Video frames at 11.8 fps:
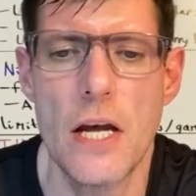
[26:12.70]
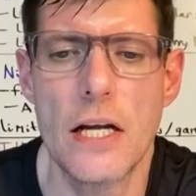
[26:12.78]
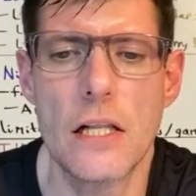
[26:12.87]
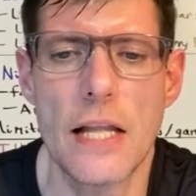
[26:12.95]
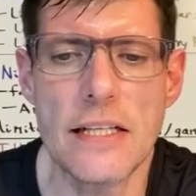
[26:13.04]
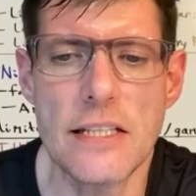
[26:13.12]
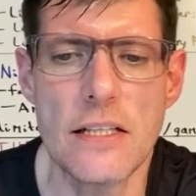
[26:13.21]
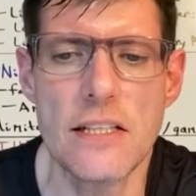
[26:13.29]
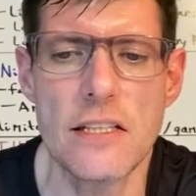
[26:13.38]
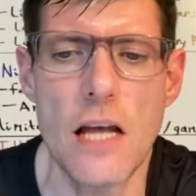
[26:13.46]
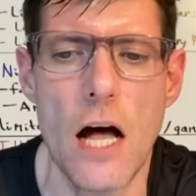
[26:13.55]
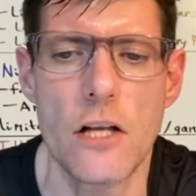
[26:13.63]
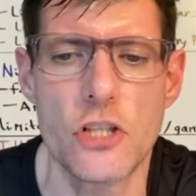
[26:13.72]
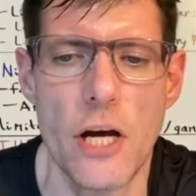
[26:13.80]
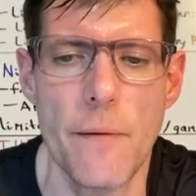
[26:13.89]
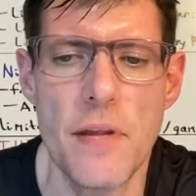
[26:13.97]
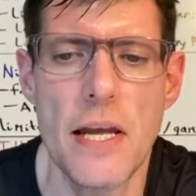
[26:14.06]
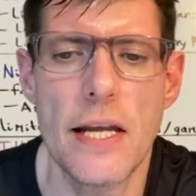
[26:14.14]
Collecting
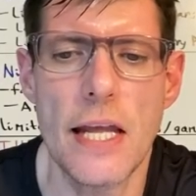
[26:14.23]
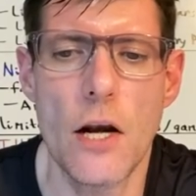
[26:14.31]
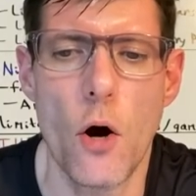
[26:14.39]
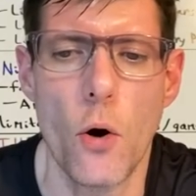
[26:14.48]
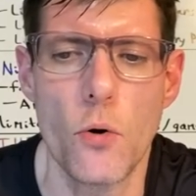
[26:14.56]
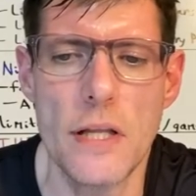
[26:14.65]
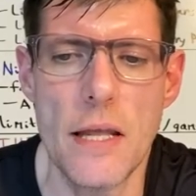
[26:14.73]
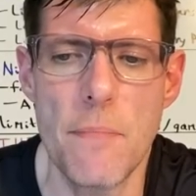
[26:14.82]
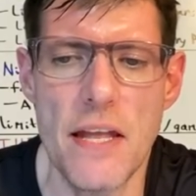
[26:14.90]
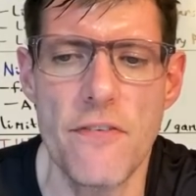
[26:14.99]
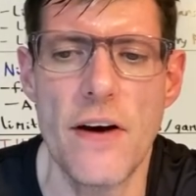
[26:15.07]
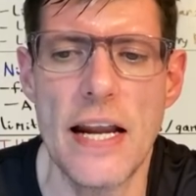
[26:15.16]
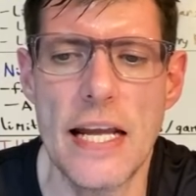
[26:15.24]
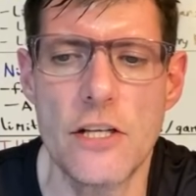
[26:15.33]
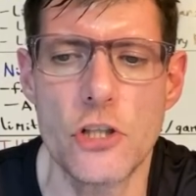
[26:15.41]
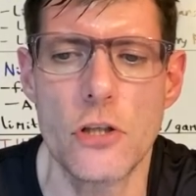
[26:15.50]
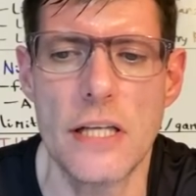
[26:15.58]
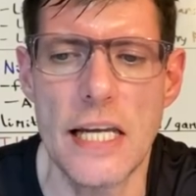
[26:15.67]
nostalgia can only be
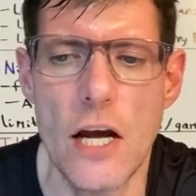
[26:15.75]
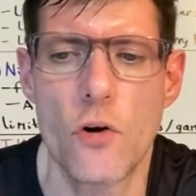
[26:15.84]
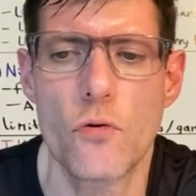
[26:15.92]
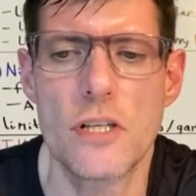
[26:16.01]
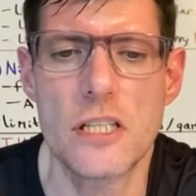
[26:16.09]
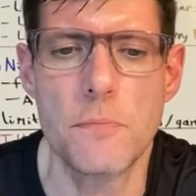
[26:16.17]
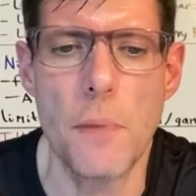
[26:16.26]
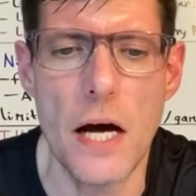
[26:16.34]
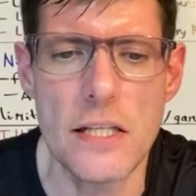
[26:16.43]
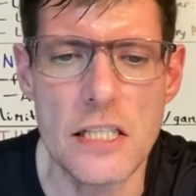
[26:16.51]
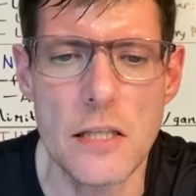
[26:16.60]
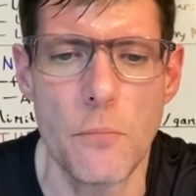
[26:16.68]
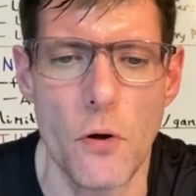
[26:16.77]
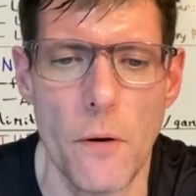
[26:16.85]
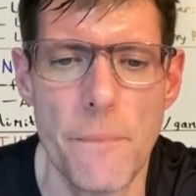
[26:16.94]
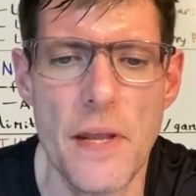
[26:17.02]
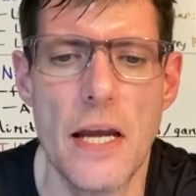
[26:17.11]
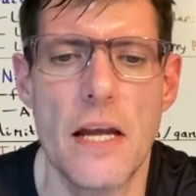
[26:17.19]
financially
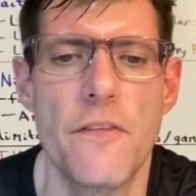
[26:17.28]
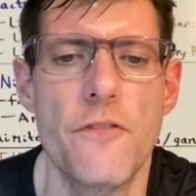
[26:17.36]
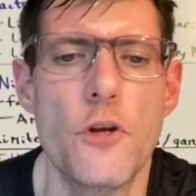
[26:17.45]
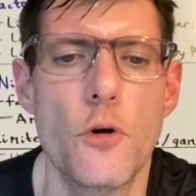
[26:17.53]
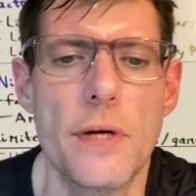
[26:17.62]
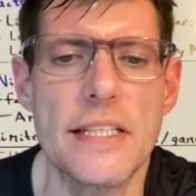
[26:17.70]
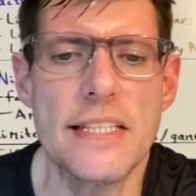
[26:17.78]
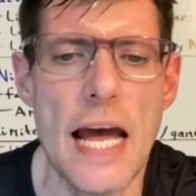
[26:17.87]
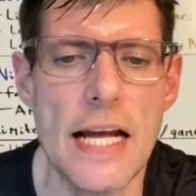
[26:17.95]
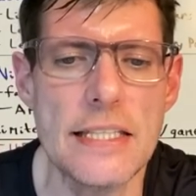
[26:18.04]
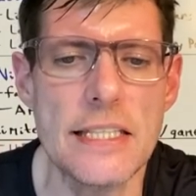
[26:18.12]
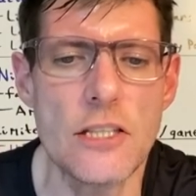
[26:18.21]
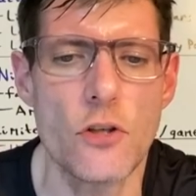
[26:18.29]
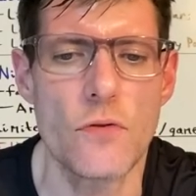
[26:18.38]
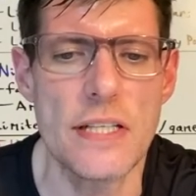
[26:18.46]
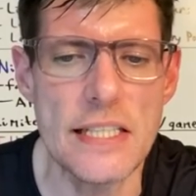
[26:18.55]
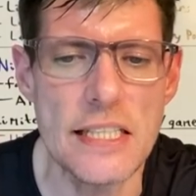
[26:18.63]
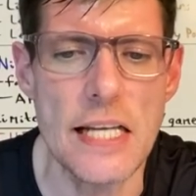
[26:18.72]
responsible if you intend to
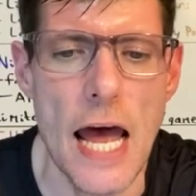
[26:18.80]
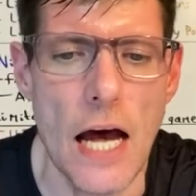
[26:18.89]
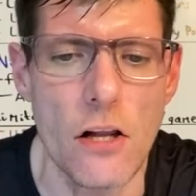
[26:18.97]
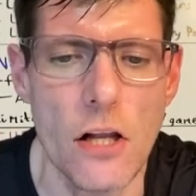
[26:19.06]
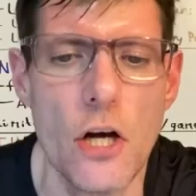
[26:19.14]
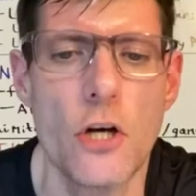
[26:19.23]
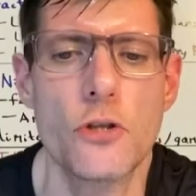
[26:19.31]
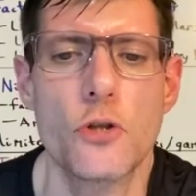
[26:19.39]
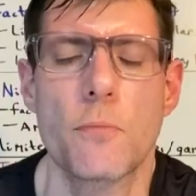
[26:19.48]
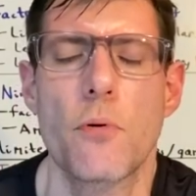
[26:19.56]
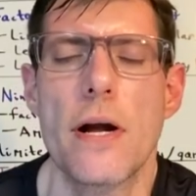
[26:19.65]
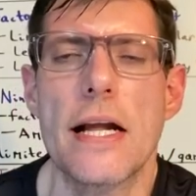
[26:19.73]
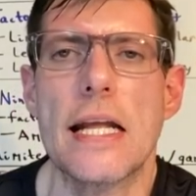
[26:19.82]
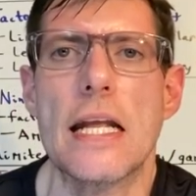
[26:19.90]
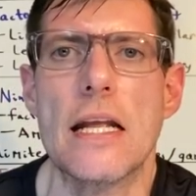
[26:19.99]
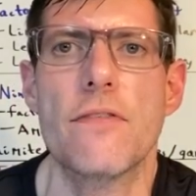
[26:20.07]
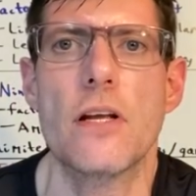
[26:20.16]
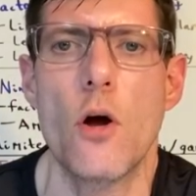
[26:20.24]
resell to break
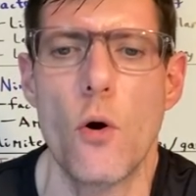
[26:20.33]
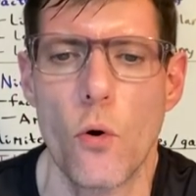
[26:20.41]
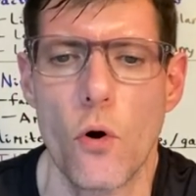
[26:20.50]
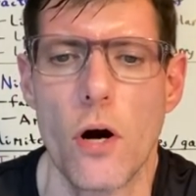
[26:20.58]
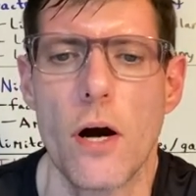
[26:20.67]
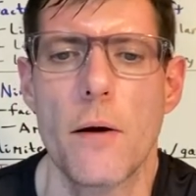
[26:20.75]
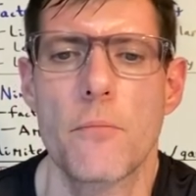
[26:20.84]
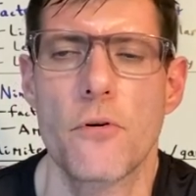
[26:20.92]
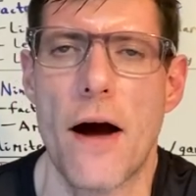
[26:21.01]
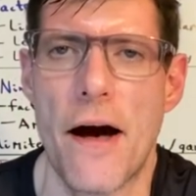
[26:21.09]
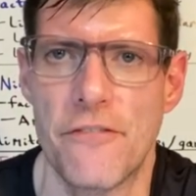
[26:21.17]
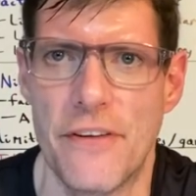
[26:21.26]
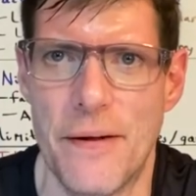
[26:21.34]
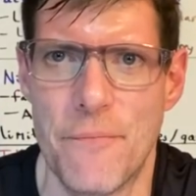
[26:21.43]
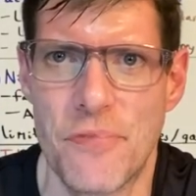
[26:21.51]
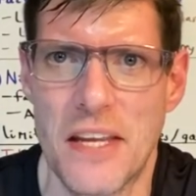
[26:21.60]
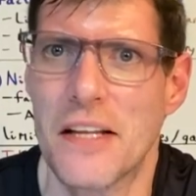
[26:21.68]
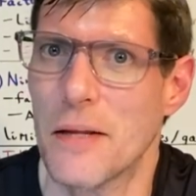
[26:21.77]
even or profit.
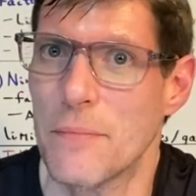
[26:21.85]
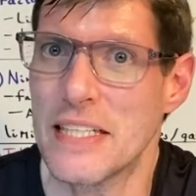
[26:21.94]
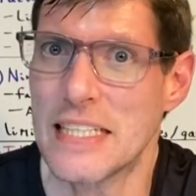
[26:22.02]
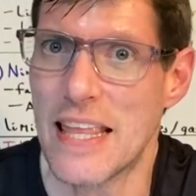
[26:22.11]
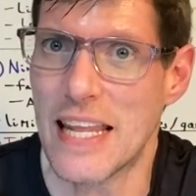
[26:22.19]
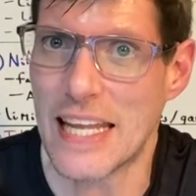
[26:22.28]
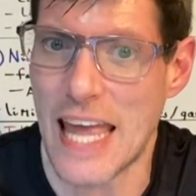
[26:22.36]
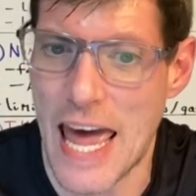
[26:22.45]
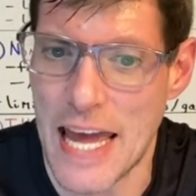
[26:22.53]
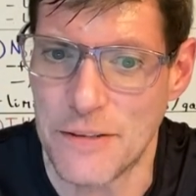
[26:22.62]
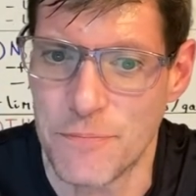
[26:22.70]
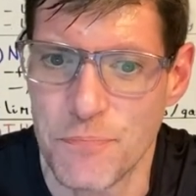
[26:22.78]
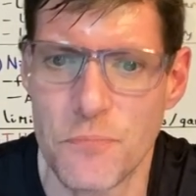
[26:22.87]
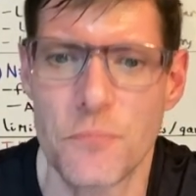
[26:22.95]
Let me say that again.